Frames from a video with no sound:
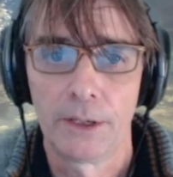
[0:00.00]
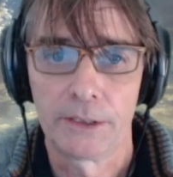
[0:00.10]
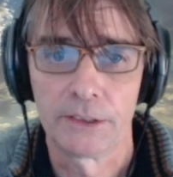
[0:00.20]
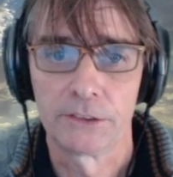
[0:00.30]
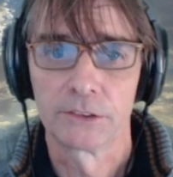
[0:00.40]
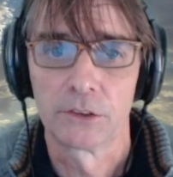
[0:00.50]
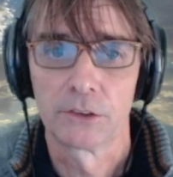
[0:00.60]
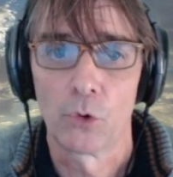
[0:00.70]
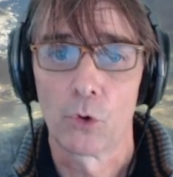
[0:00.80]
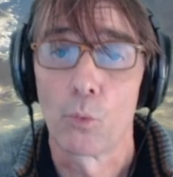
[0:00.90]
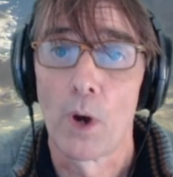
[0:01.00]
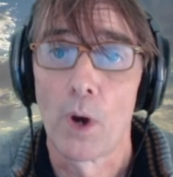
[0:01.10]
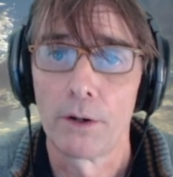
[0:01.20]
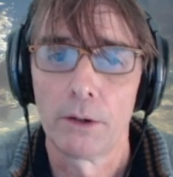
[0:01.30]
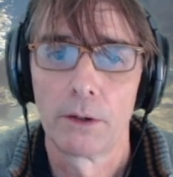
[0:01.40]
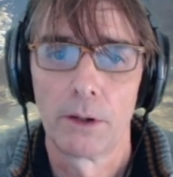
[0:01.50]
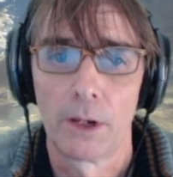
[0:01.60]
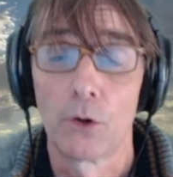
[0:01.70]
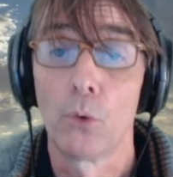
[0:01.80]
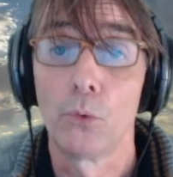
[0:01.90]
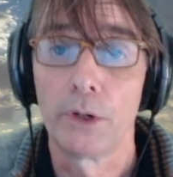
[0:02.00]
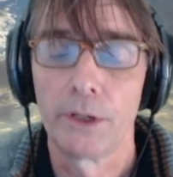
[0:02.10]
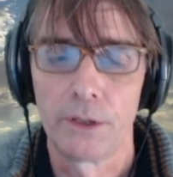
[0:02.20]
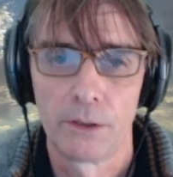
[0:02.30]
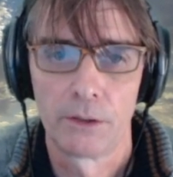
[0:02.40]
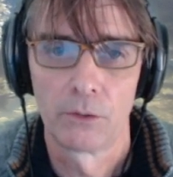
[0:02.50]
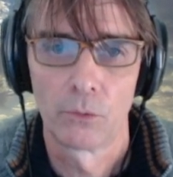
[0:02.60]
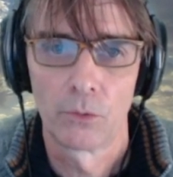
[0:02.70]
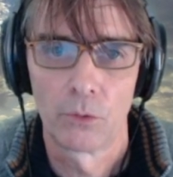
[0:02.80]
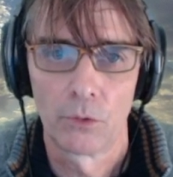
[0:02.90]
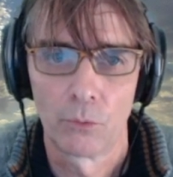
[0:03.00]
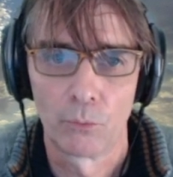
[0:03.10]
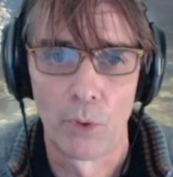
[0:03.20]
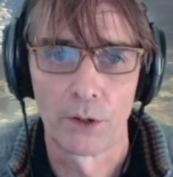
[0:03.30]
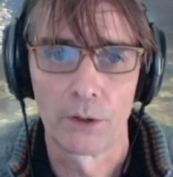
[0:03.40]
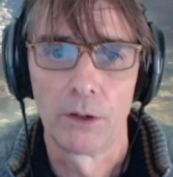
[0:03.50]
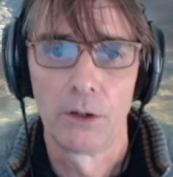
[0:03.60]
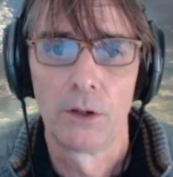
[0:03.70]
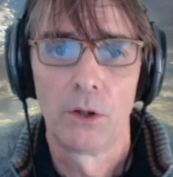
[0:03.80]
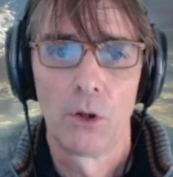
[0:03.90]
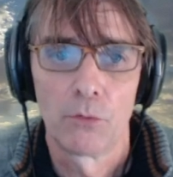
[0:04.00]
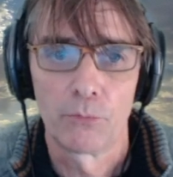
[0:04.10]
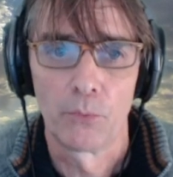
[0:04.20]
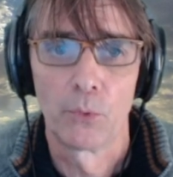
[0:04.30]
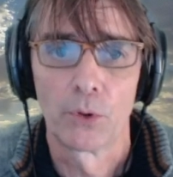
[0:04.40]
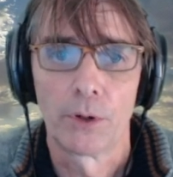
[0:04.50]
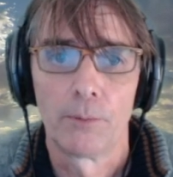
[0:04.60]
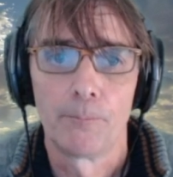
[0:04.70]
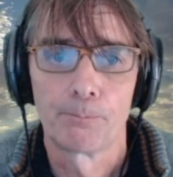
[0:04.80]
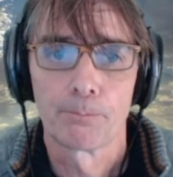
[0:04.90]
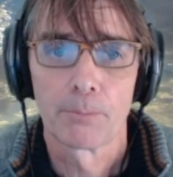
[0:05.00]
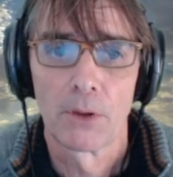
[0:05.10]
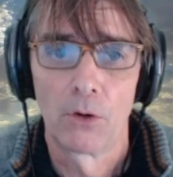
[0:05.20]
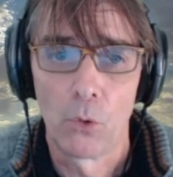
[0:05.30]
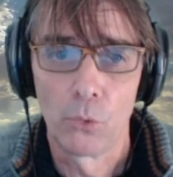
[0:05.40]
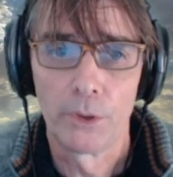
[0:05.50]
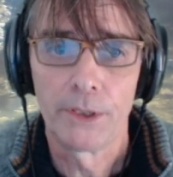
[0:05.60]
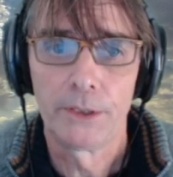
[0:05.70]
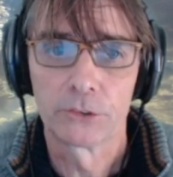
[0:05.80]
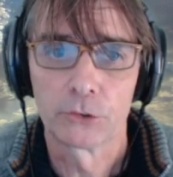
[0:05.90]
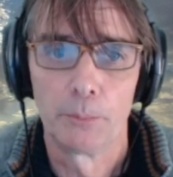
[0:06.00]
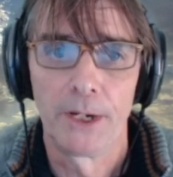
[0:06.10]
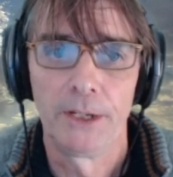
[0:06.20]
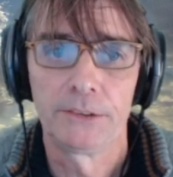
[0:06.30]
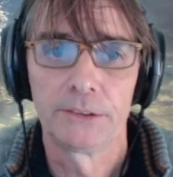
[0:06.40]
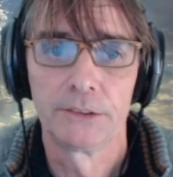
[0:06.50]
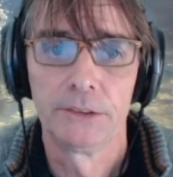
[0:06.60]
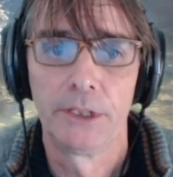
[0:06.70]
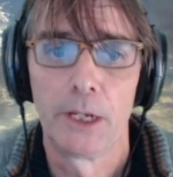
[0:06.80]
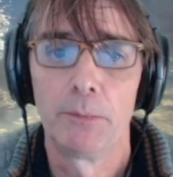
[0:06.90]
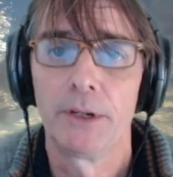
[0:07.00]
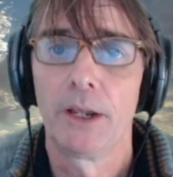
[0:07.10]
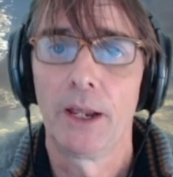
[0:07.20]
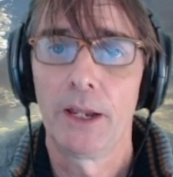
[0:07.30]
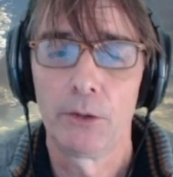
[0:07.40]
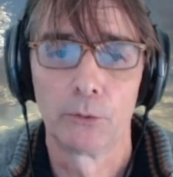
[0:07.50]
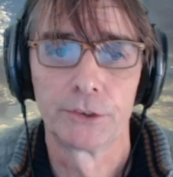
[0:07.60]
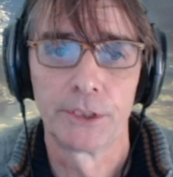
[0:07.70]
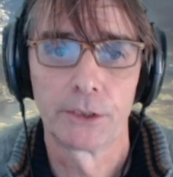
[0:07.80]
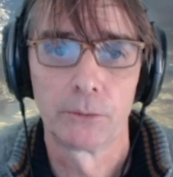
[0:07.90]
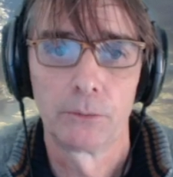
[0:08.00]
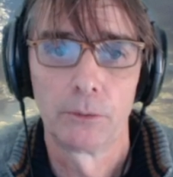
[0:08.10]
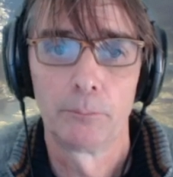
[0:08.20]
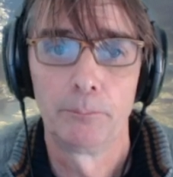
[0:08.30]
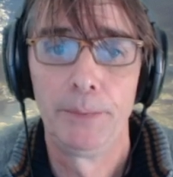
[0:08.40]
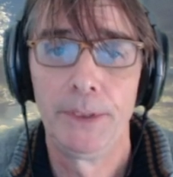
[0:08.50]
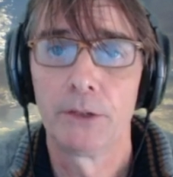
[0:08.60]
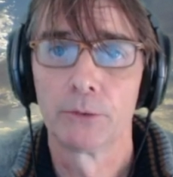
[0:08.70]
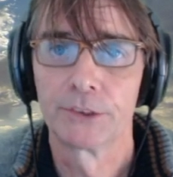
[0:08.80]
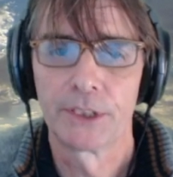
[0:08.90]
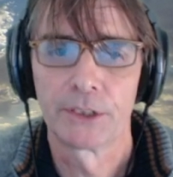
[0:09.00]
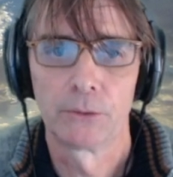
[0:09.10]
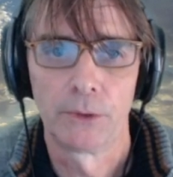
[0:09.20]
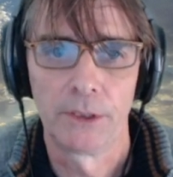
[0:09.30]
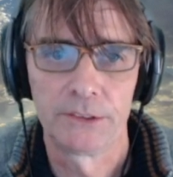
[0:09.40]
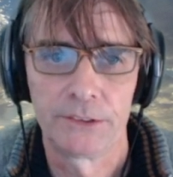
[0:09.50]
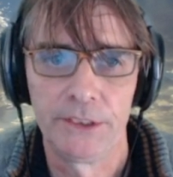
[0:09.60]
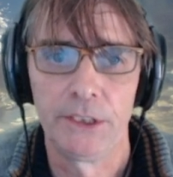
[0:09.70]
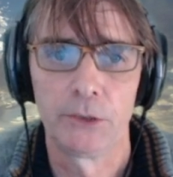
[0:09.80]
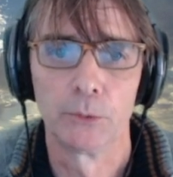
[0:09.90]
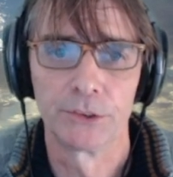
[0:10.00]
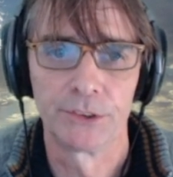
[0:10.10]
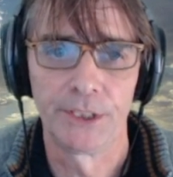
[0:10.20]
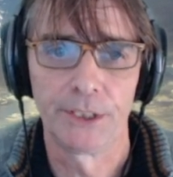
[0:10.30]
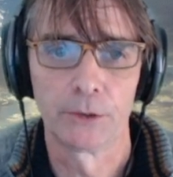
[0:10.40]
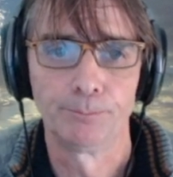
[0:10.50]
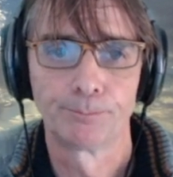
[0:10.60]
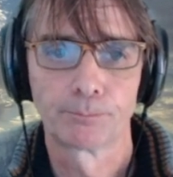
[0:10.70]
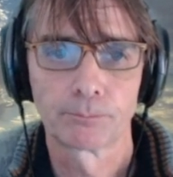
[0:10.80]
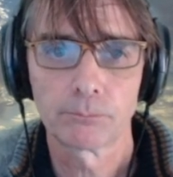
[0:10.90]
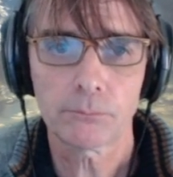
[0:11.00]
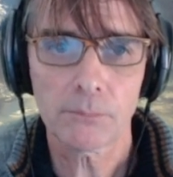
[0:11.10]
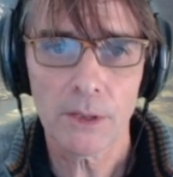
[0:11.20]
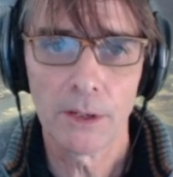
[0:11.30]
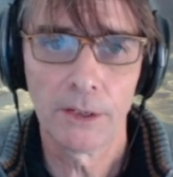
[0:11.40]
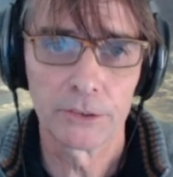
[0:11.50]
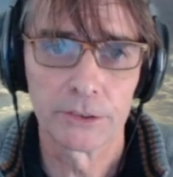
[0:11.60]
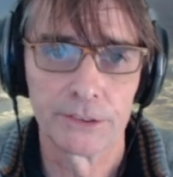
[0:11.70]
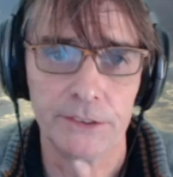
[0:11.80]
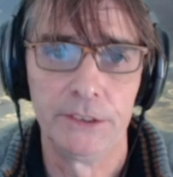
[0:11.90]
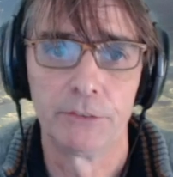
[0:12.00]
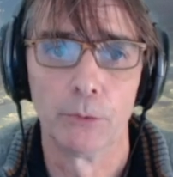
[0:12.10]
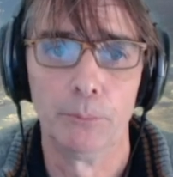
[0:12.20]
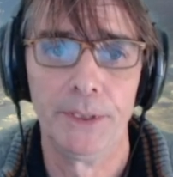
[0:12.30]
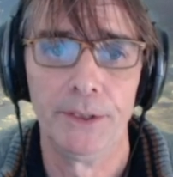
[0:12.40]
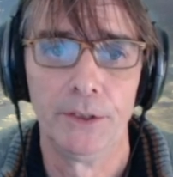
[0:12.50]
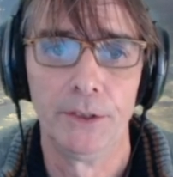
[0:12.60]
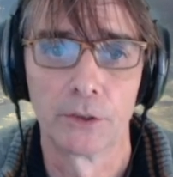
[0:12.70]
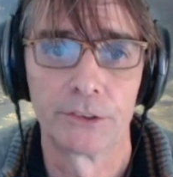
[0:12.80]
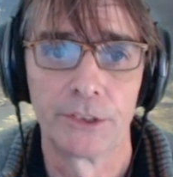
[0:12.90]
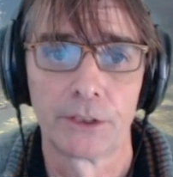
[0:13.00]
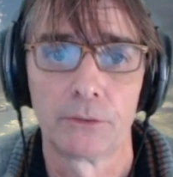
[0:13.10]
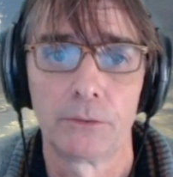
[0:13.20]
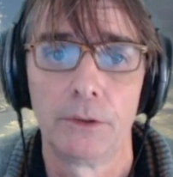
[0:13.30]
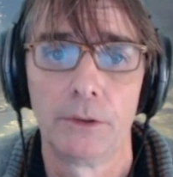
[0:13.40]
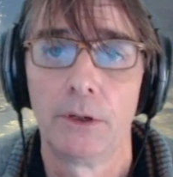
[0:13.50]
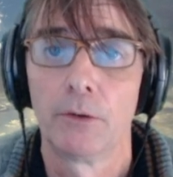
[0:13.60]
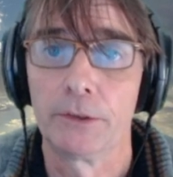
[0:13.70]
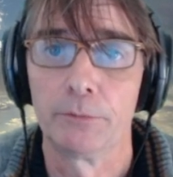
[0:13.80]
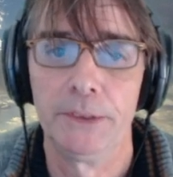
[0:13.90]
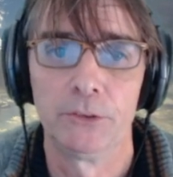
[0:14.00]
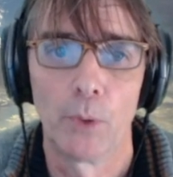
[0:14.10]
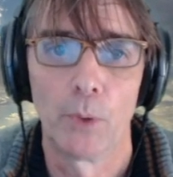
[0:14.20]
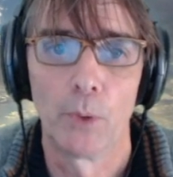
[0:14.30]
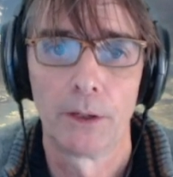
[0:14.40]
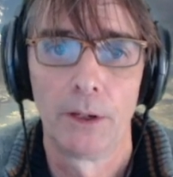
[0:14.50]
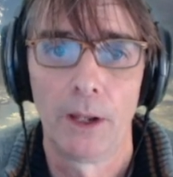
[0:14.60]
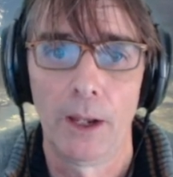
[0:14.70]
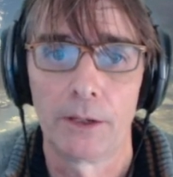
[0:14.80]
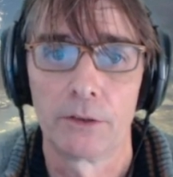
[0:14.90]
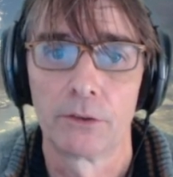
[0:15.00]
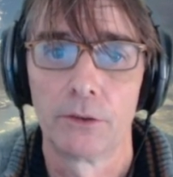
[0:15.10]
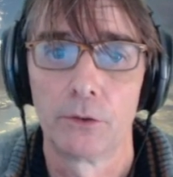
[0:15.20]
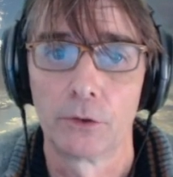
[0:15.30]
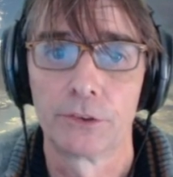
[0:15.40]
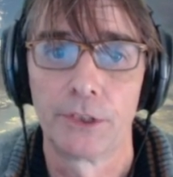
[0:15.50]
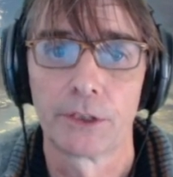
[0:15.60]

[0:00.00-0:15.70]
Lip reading: It is 1 and only 1 for only this combination, namely a equals 0, b equals 0, and c equals 0. As you can see, this will be not 0, which means 1, and not